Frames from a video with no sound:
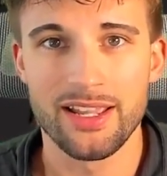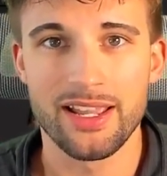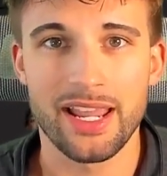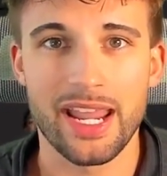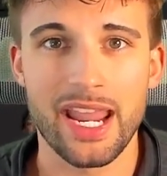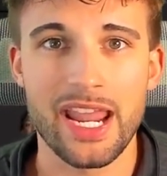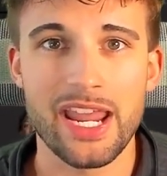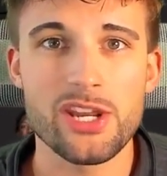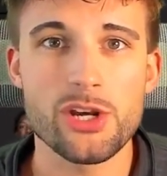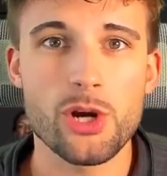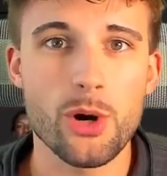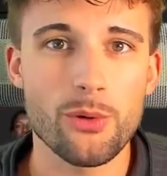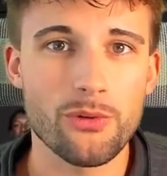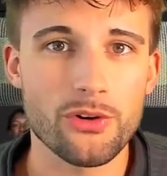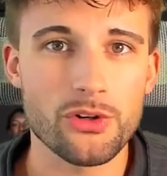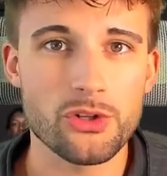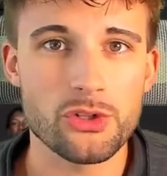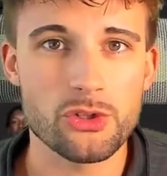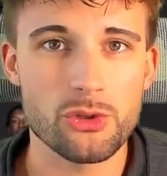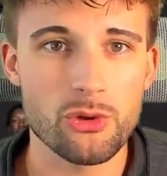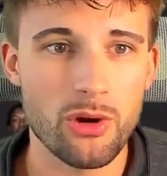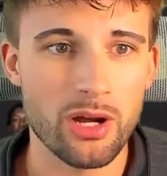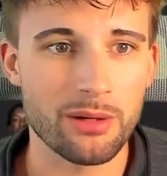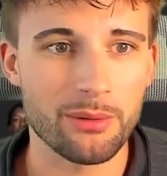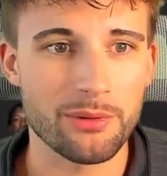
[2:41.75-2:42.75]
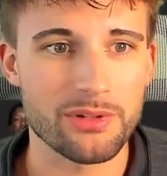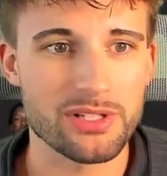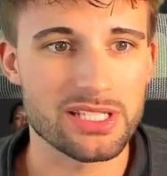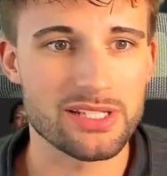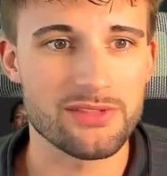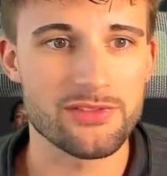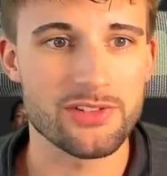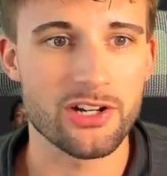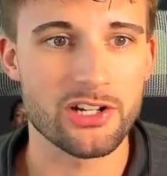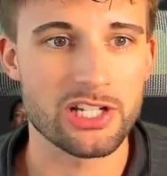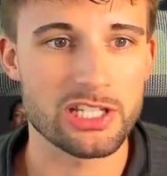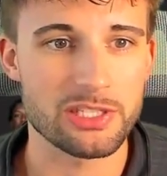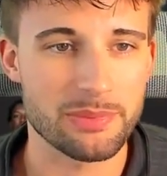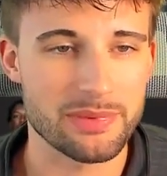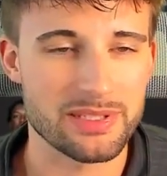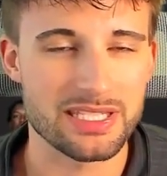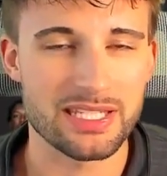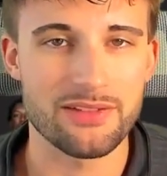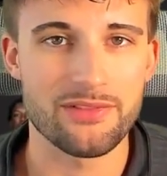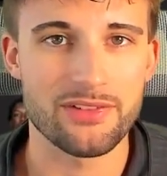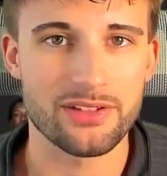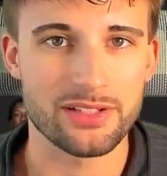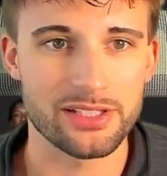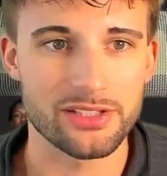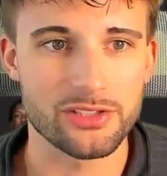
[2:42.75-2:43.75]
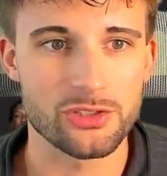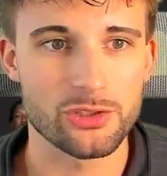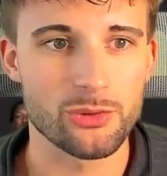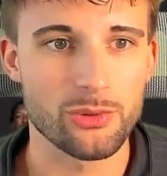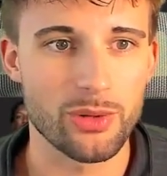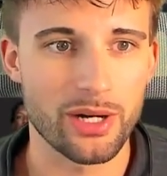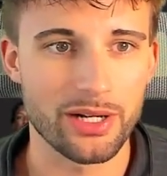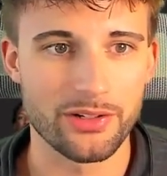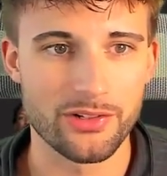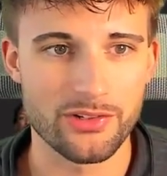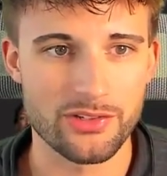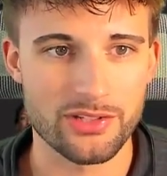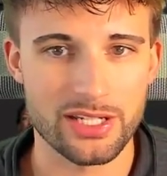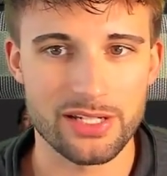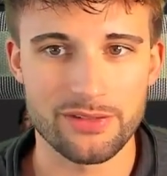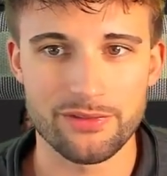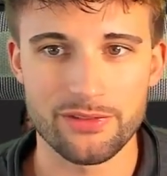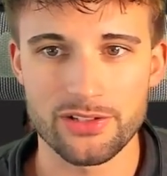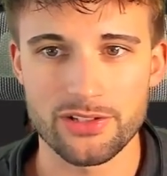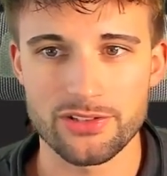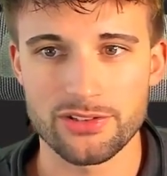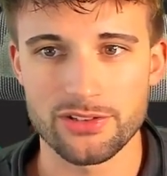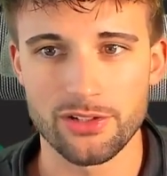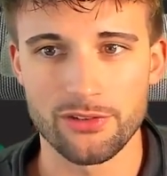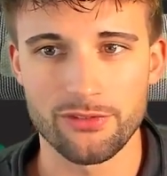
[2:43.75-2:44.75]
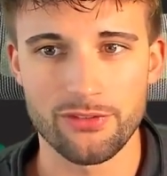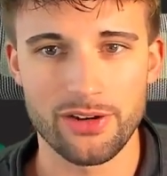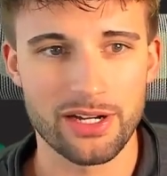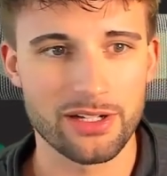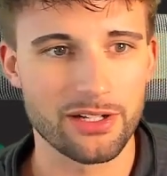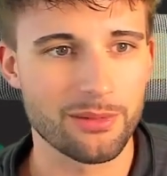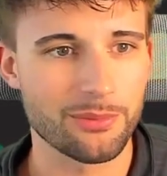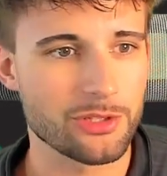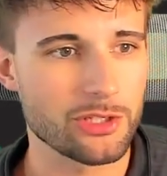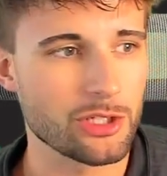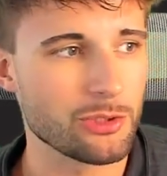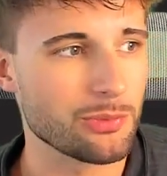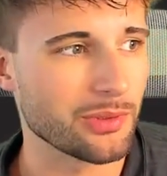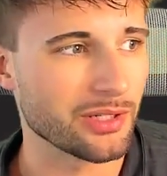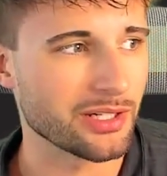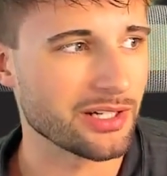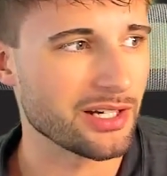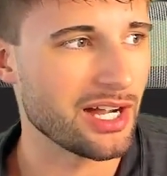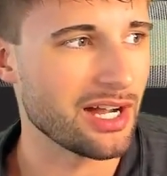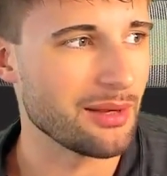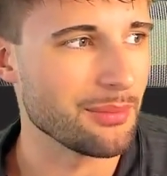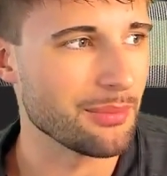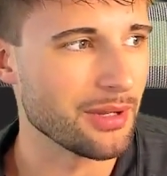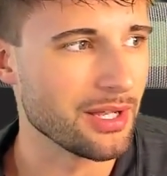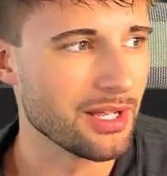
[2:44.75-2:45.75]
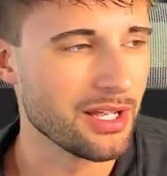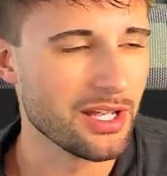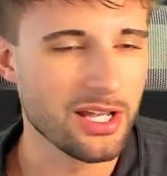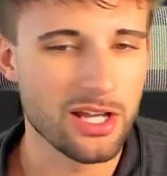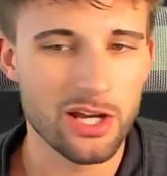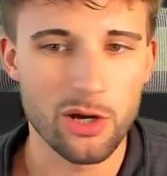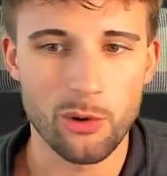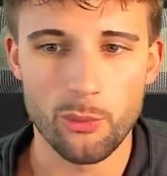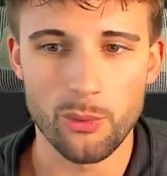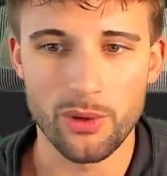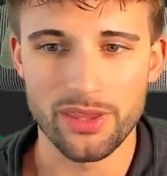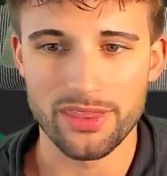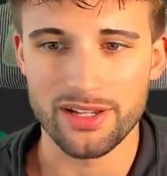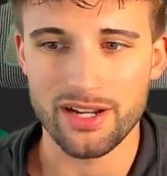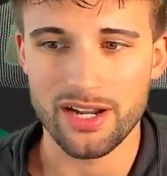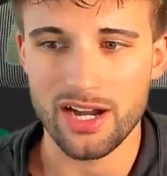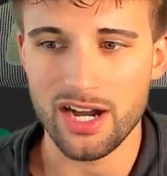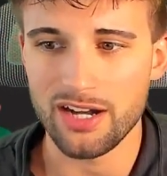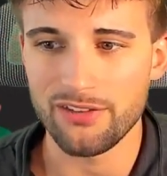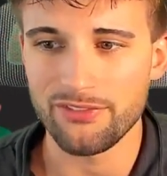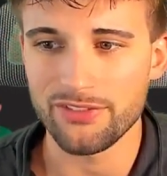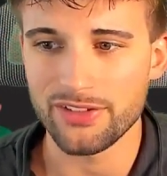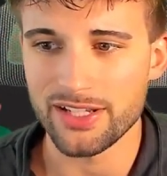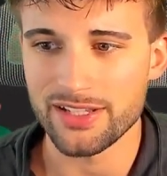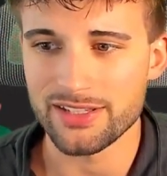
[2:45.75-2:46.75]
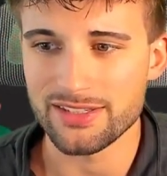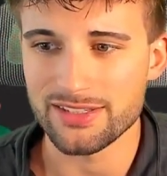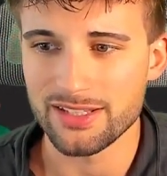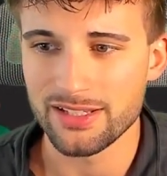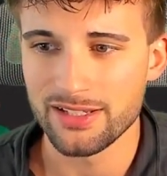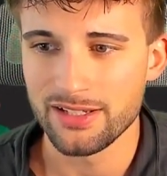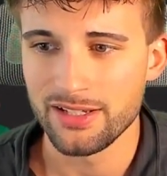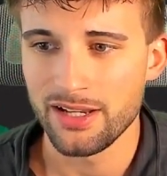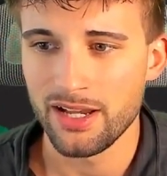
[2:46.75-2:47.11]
And over 200 receiving yards specifically to wide receivers, so fire up Cooper Kupp with confidence.